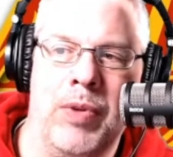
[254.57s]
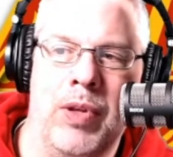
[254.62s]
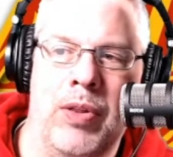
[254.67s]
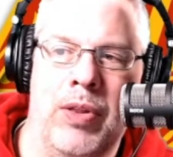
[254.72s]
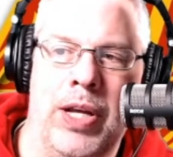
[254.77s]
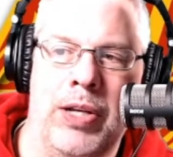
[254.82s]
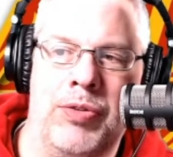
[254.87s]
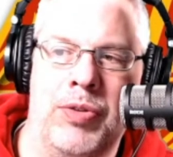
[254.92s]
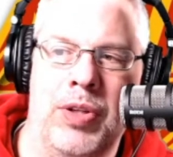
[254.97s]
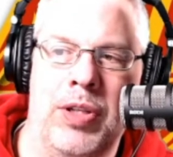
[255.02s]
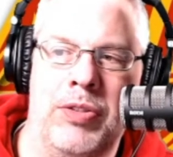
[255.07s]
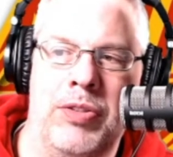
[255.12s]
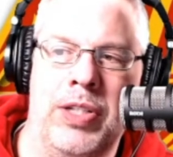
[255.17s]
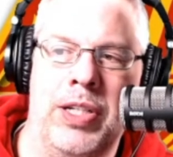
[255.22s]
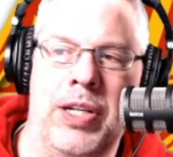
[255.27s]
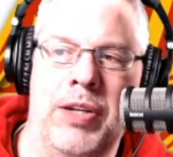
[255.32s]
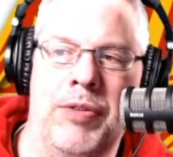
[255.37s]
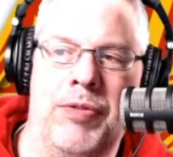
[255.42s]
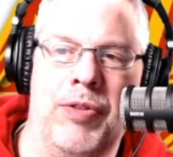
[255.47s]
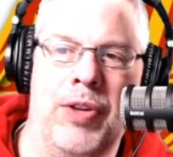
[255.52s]
Thanks for
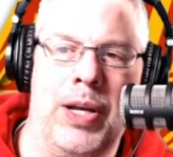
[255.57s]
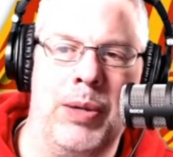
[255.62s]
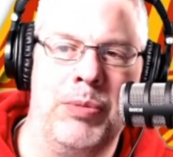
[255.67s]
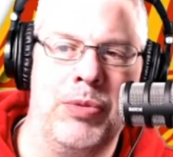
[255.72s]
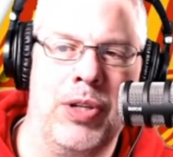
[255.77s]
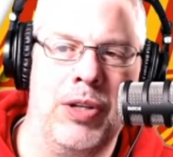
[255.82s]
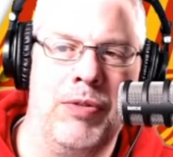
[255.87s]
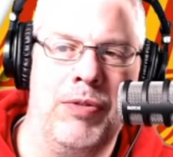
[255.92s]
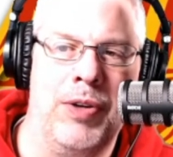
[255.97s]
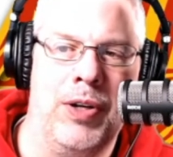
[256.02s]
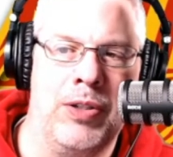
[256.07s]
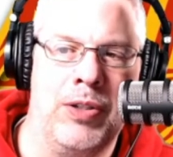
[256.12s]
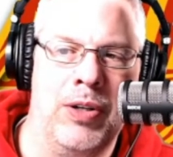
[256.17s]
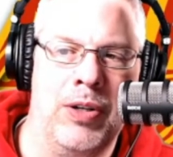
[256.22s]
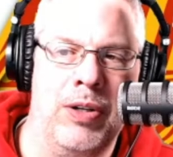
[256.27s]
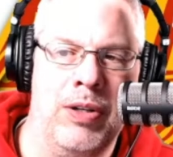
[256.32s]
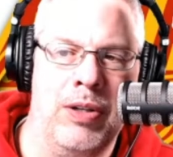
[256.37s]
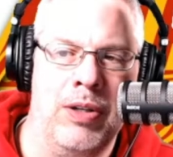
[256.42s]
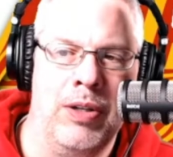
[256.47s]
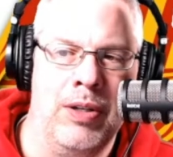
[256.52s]
listening to Flames
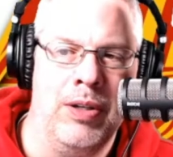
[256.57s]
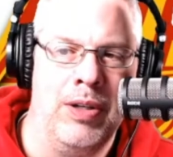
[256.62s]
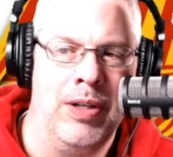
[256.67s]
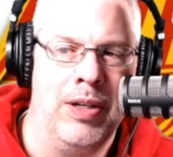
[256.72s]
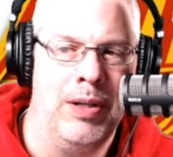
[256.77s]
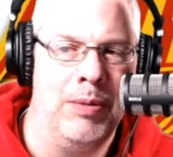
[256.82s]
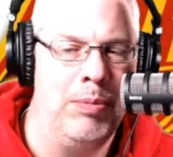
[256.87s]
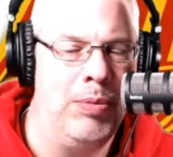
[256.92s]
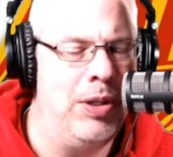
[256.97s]
Unfiltered. And